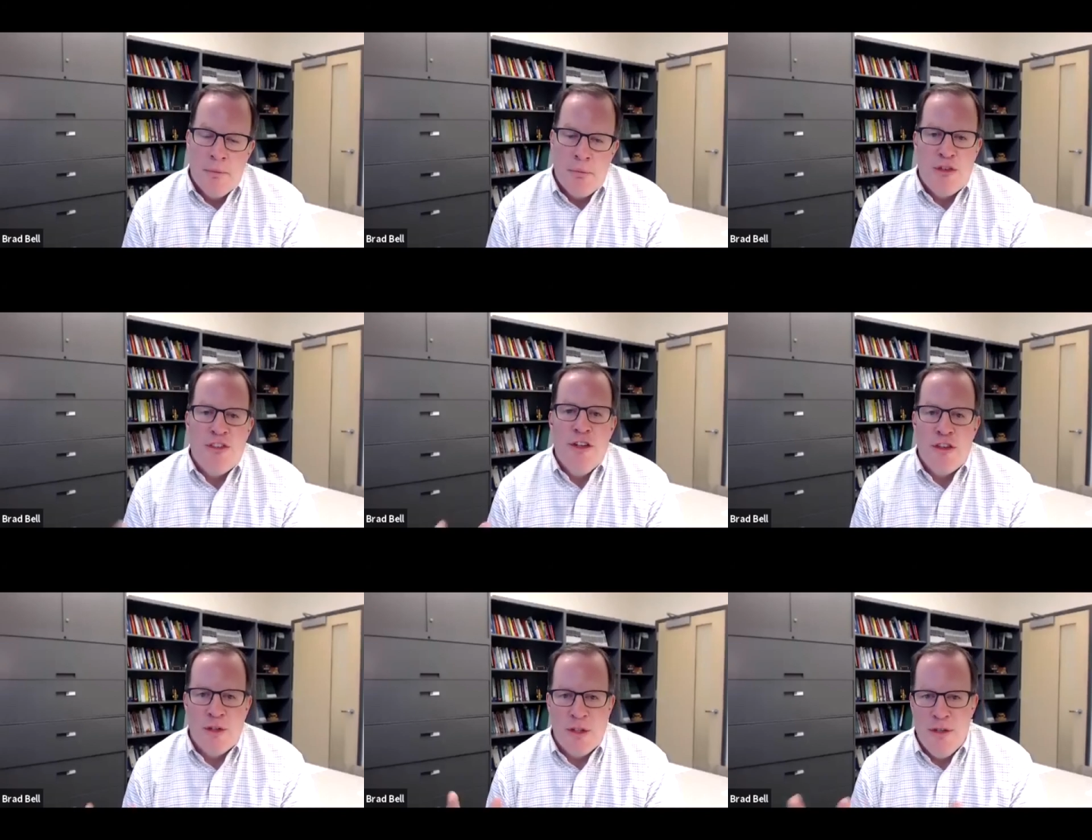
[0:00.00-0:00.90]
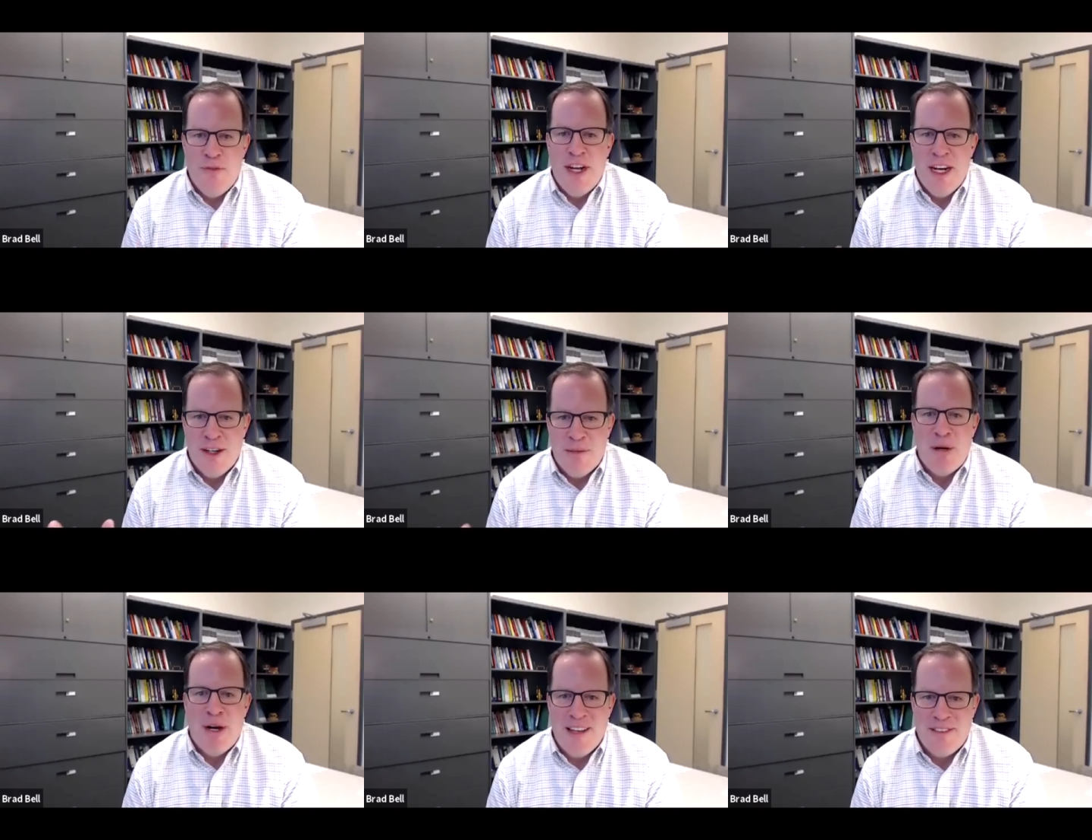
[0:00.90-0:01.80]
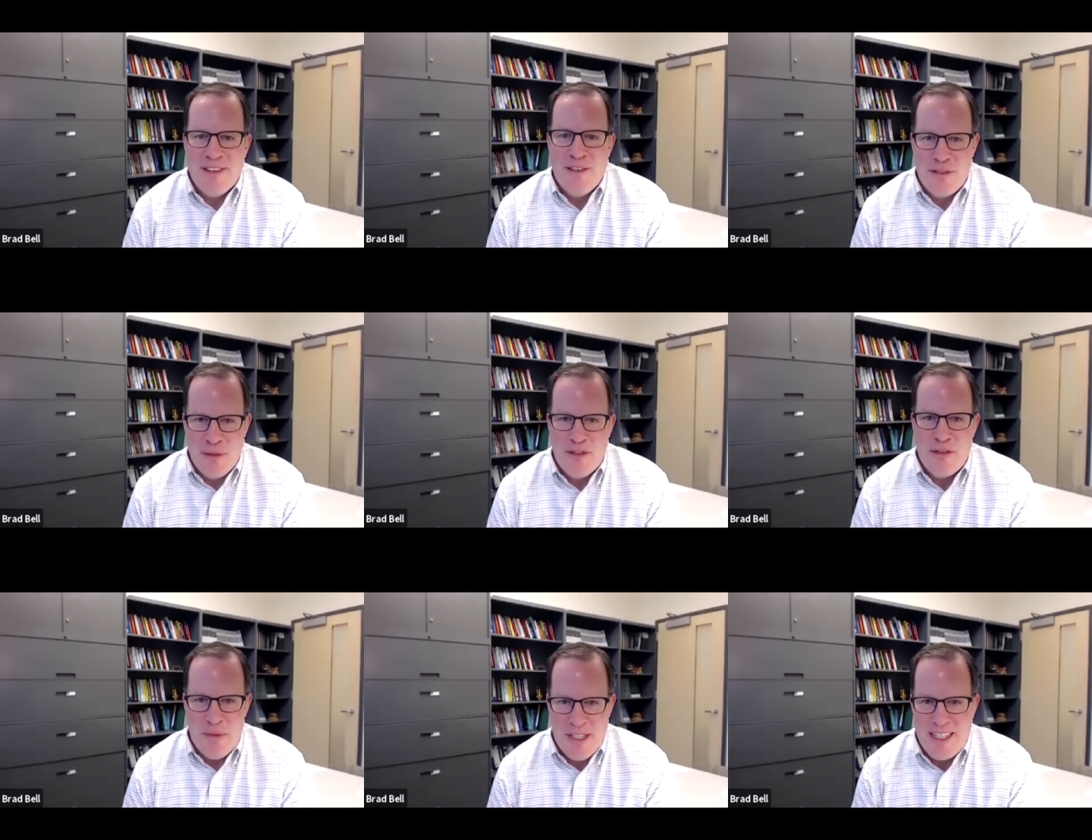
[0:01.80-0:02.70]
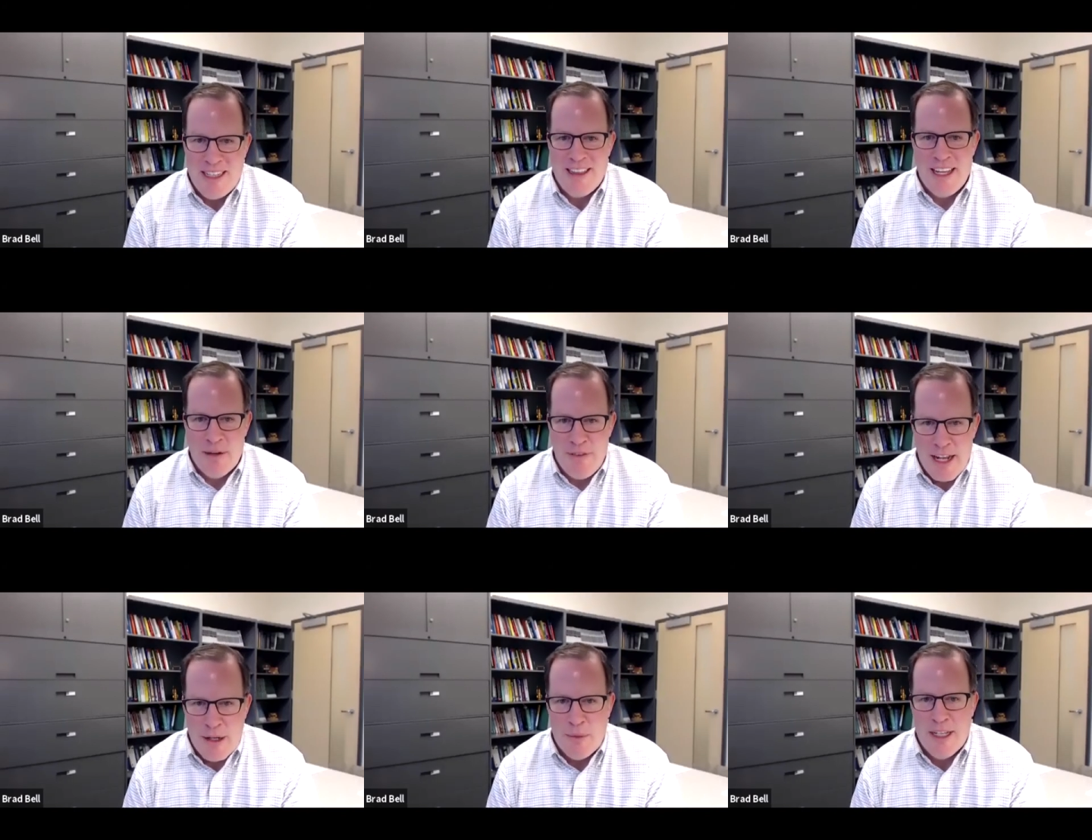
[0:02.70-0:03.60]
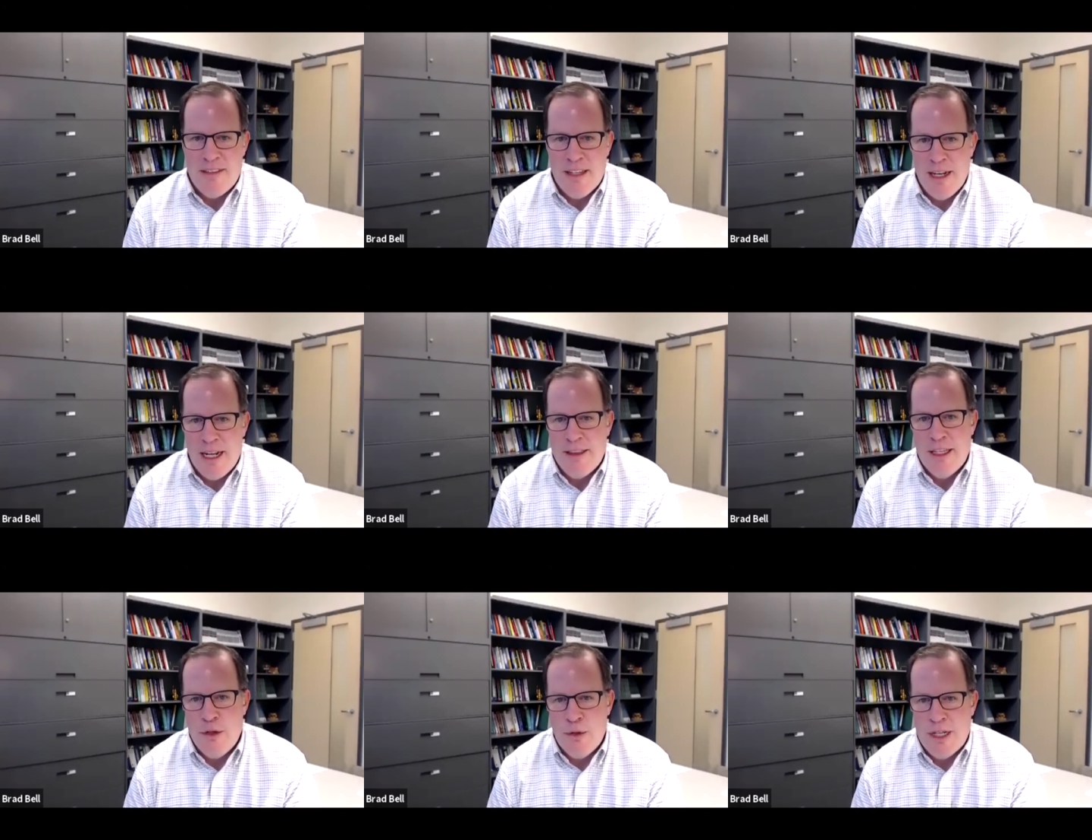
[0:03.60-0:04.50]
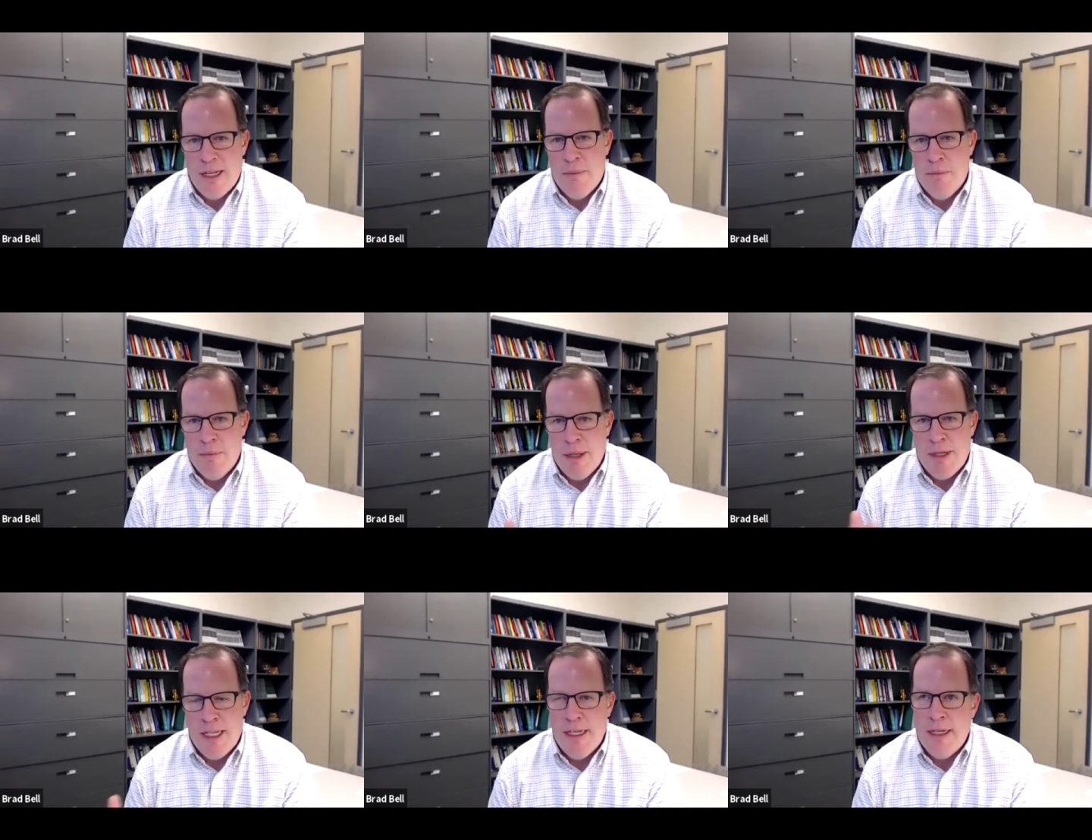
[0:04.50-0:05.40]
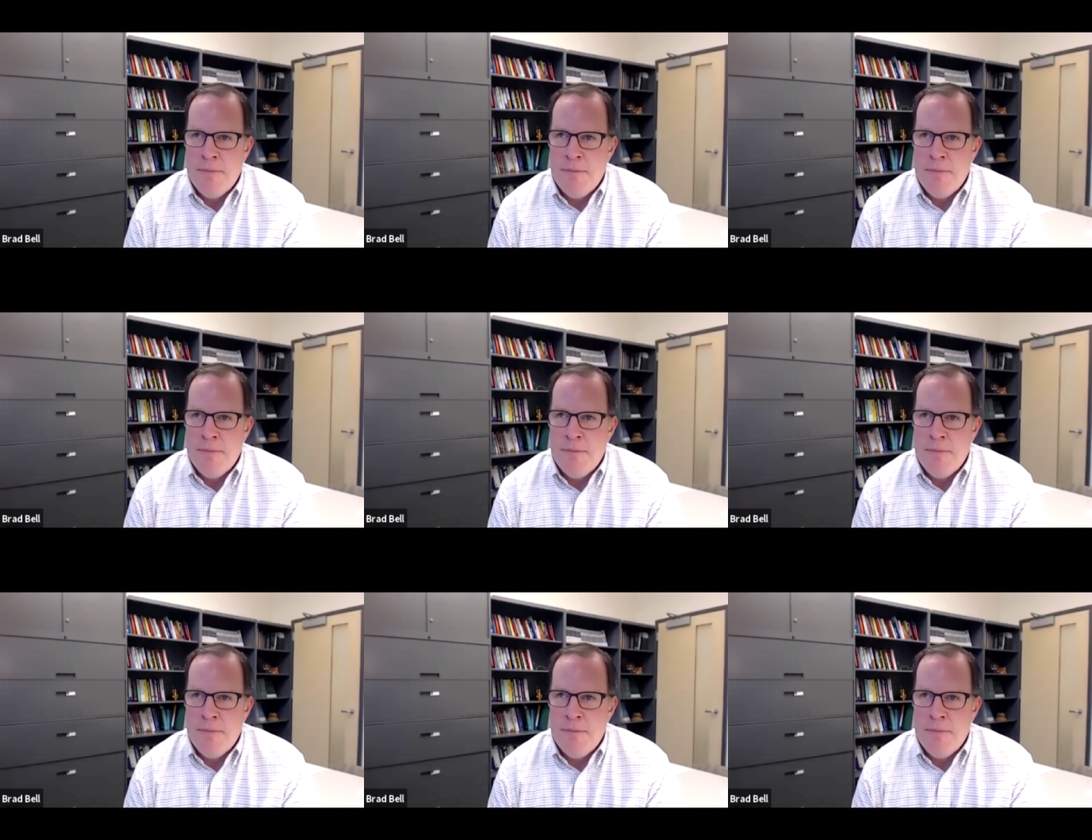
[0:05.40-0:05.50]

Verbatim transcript: procedurally fair process, so to speak, that evaluates it, I think you can maybe